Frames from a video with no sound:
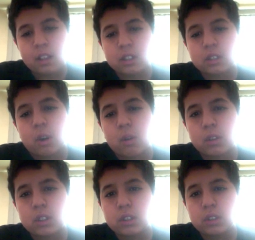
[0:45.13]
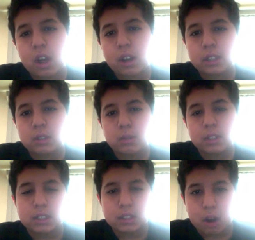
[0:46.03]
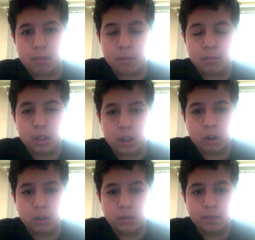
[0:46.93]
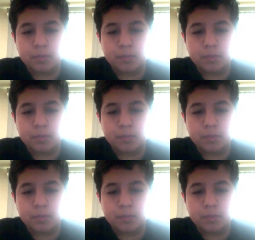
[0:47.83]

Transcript: so what you gotta do is comment below,